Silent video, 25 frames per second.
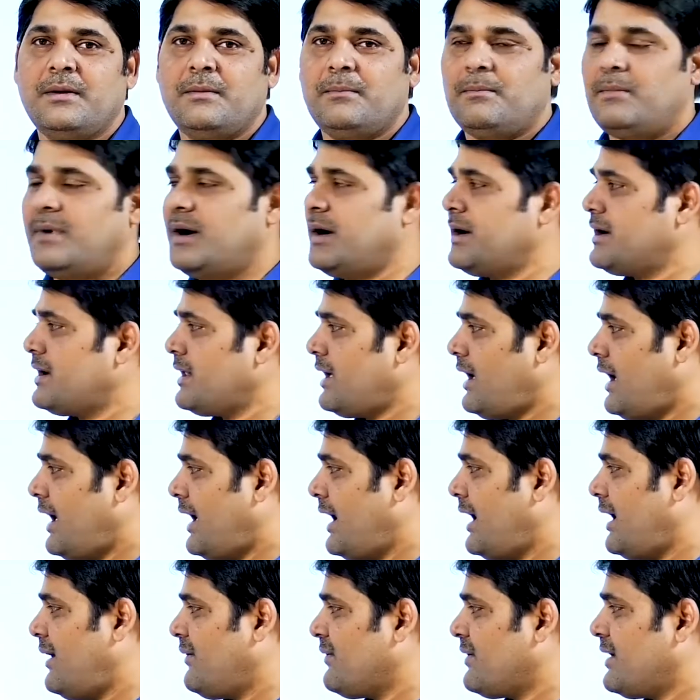But I
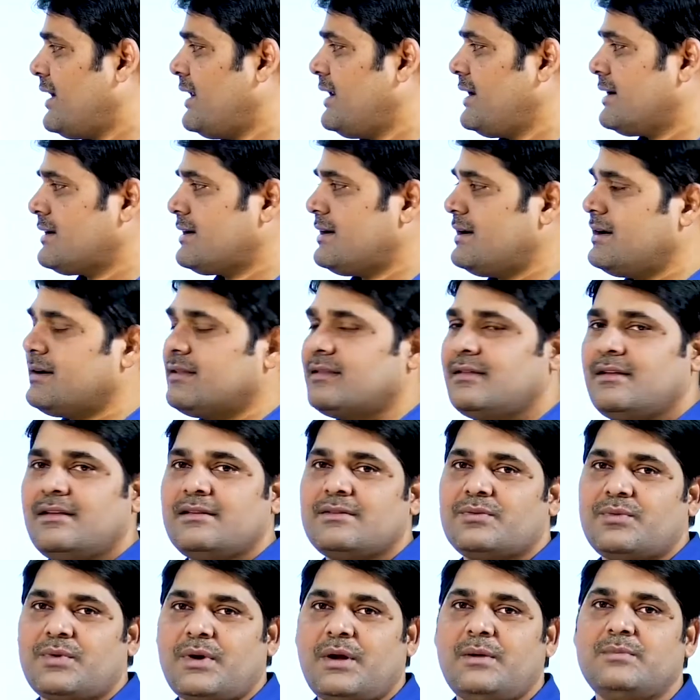have collected
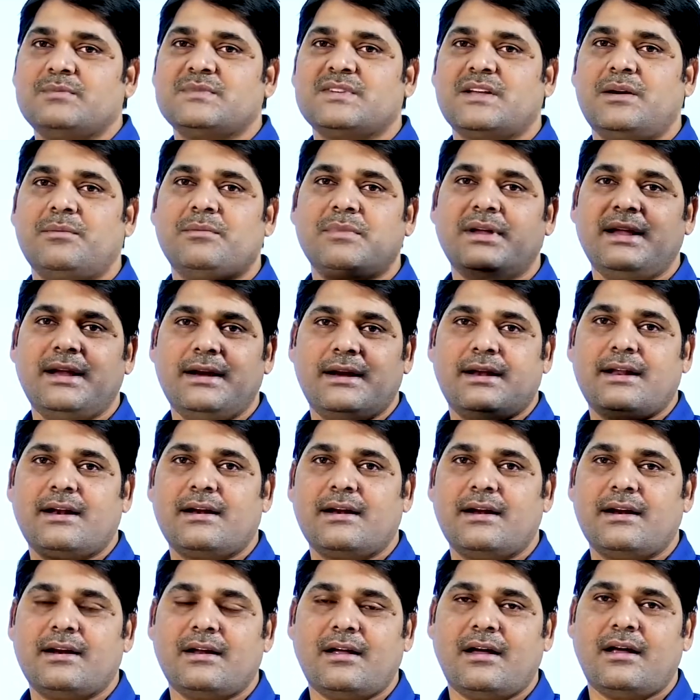this from some
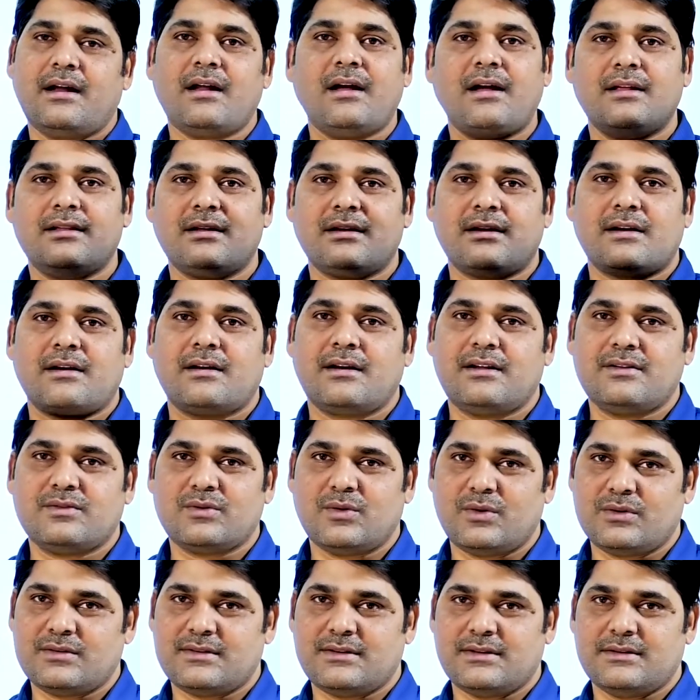internet or other
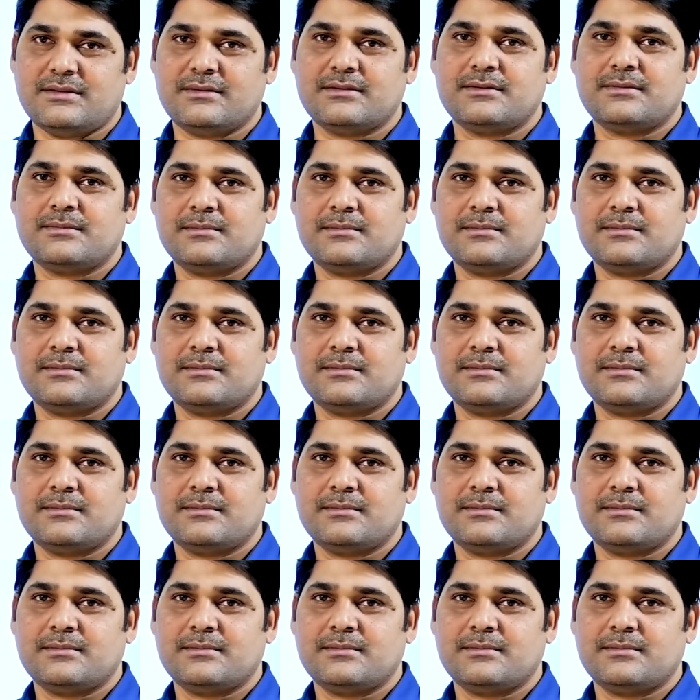resources.